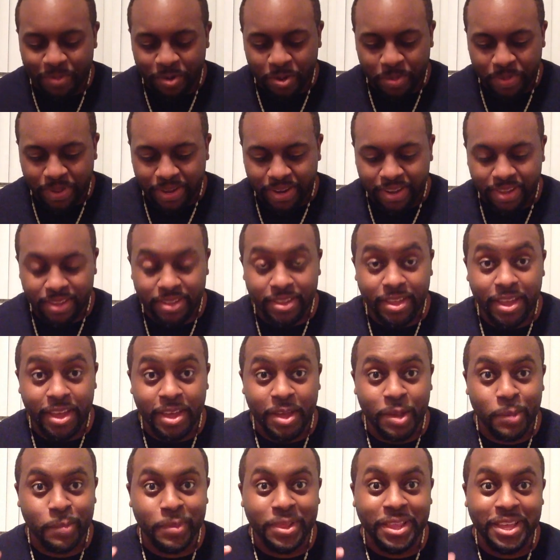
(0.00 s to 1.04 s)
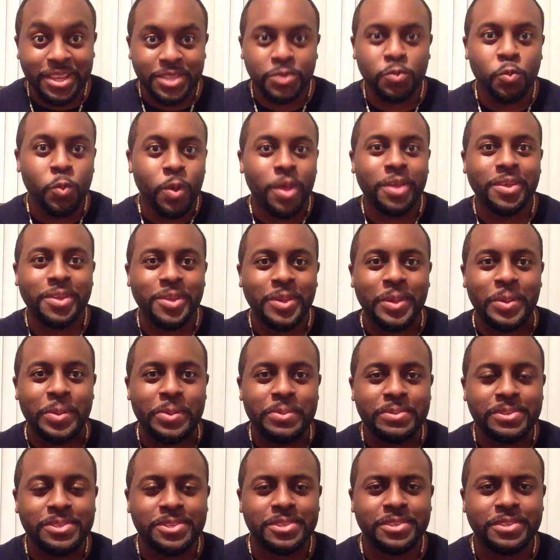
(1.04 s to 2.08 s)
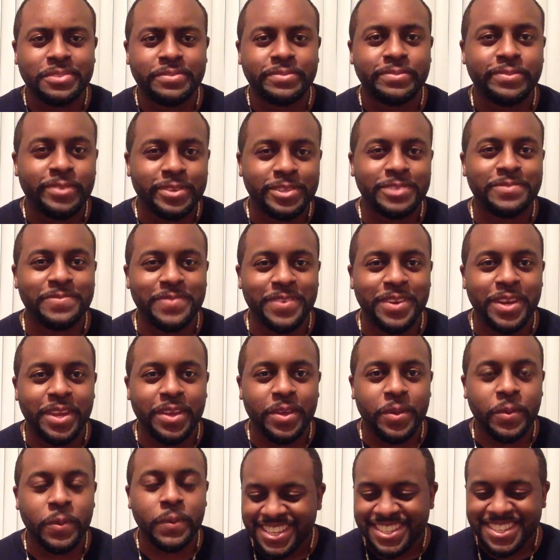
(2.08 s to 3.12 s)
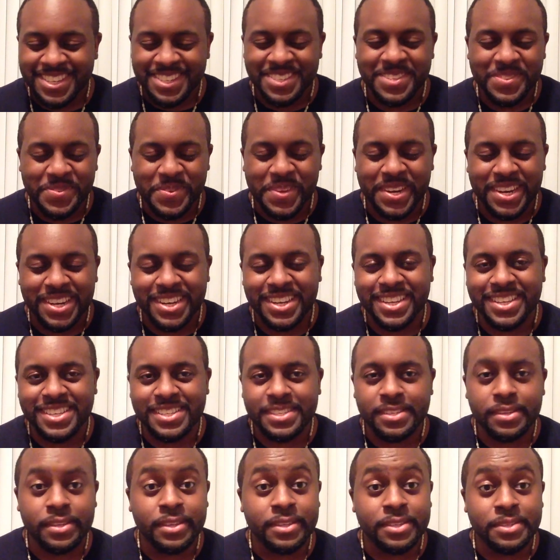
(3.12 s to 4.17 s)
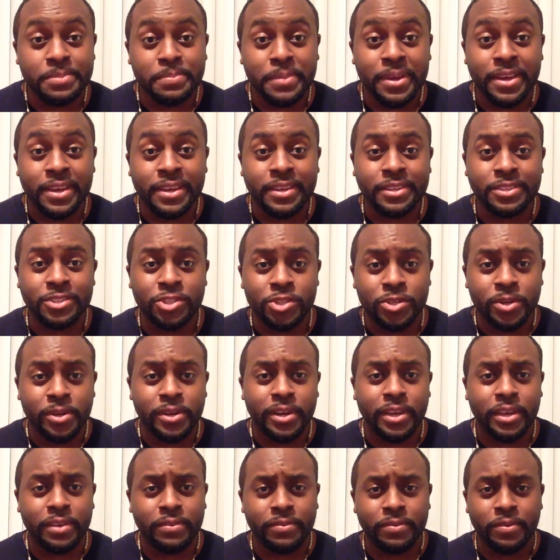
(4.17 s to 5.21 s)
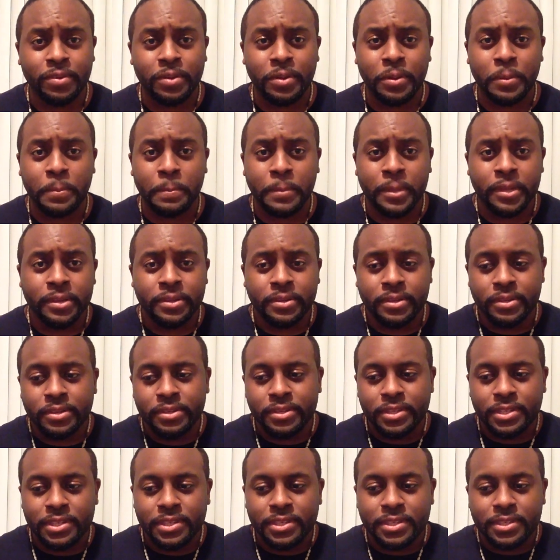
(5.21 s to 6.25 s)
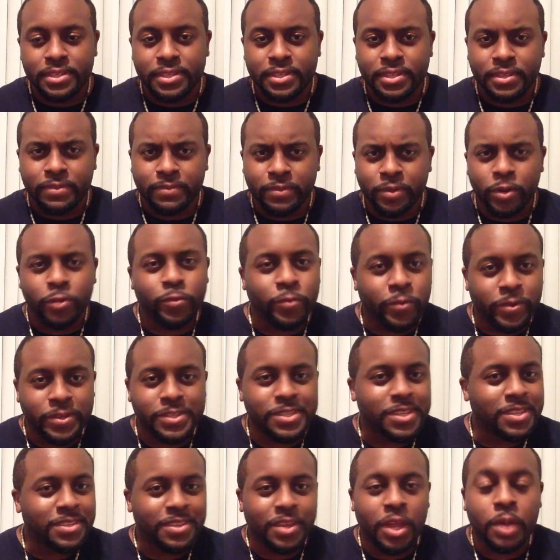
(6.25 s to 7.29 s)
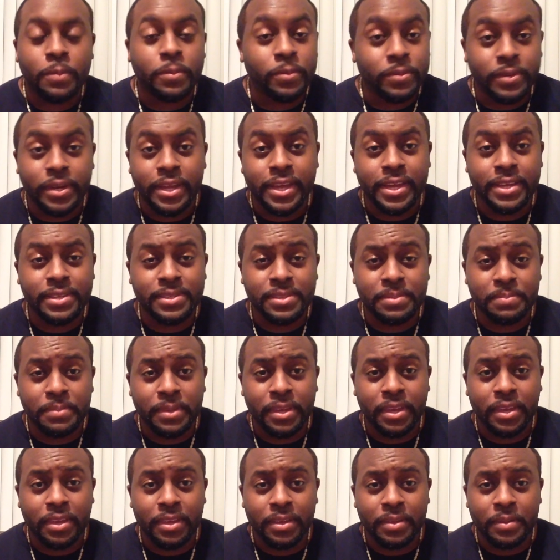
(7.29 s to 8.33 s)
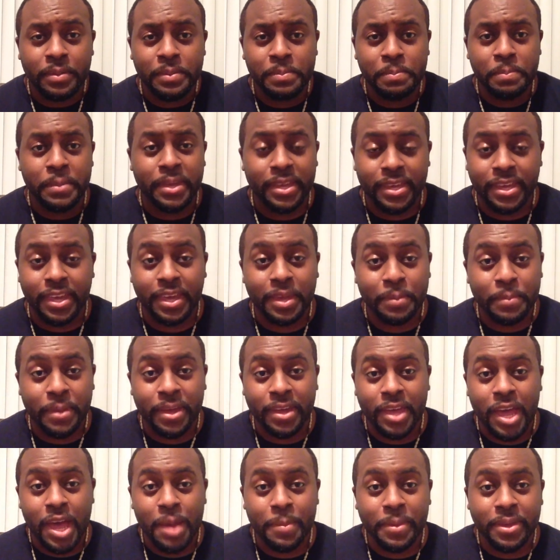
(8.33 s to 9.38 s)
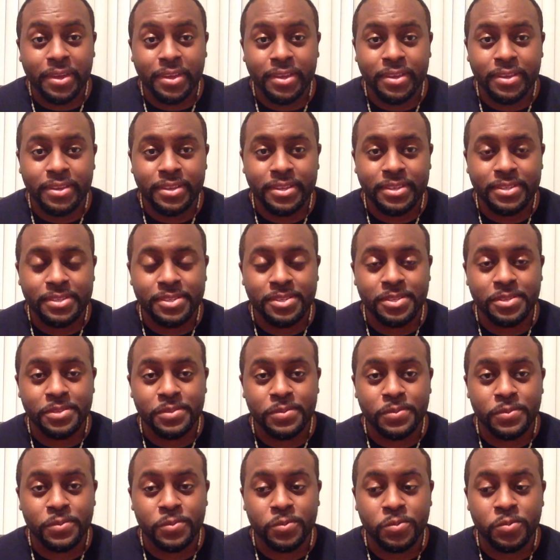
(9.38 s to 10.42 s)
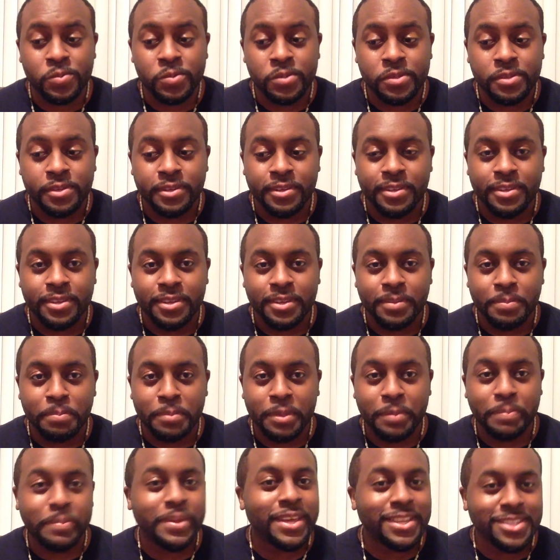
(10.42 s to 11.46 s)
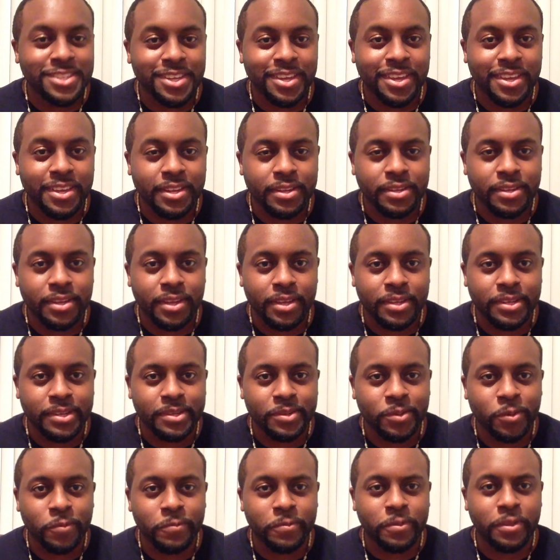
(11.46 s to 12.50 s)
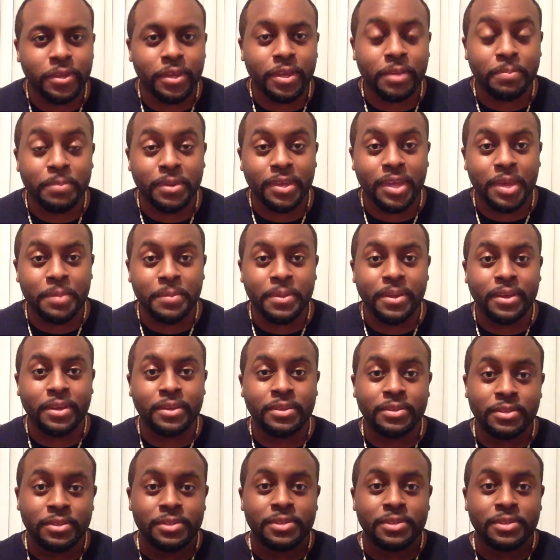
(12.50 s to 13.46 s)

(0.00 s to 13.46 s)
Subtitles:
up, everybody? I'd like to welcome you to the first video. Essentially what it is, it's my journey from the very first couple of days of me making my comic to me pitching it and then hopefully it becoming